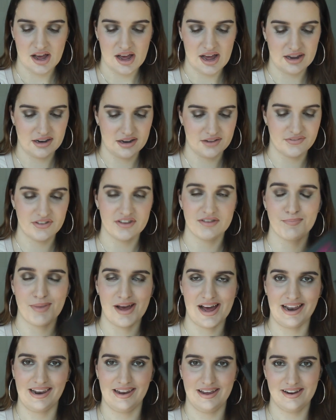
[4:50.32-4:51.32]
I love this
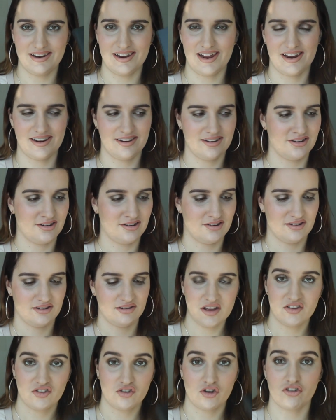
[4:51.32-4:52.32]
palette, and
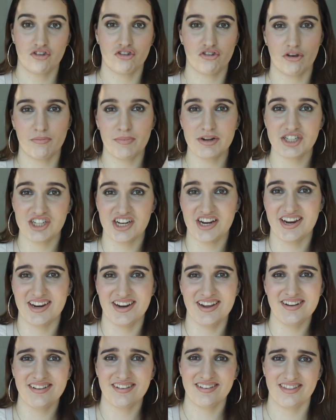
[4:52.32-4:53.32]
it's got so much in
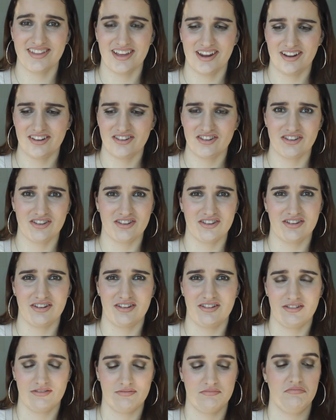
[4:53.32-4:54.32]
it that it's
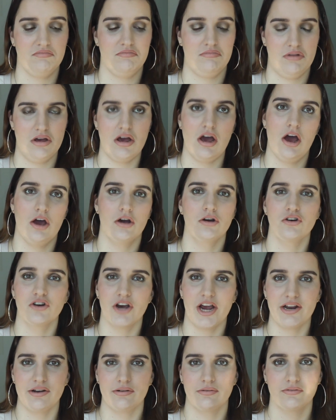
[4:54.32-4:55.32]
just a
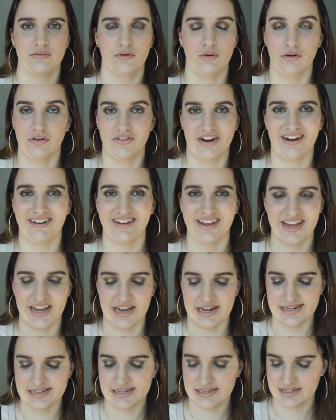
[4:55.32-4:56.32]
great all-around
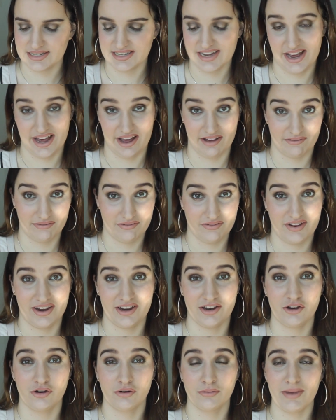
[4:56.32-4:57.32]
kit to have
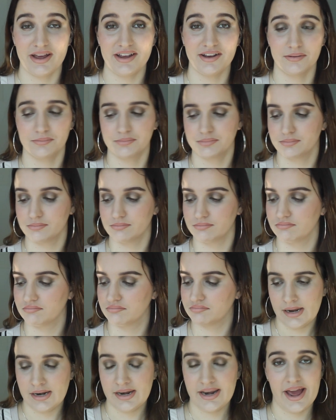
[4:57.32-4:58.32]
in your makeup.
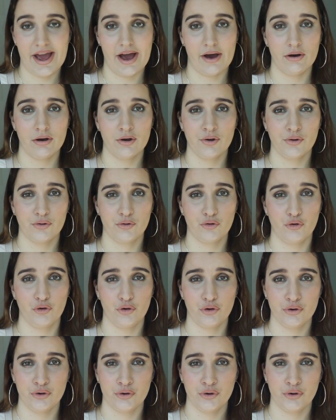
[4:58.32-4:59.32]
Now,
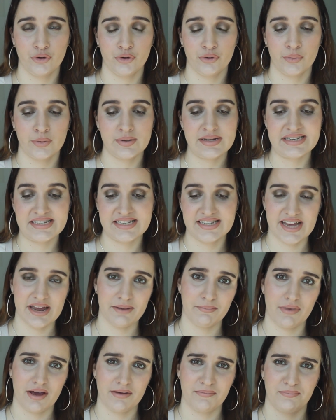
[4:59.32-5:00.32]
to
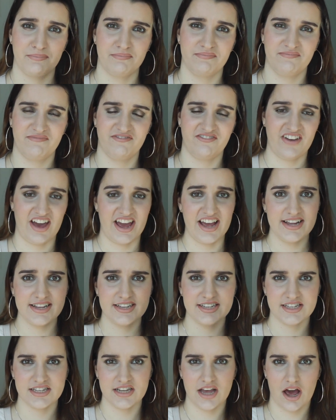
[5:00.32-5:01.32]
set my
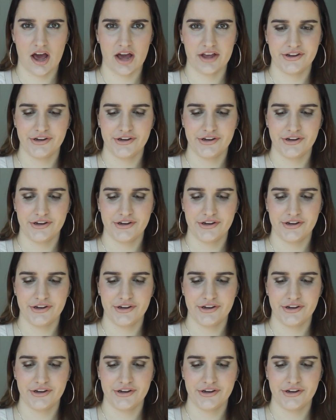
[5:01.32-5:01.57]
face, I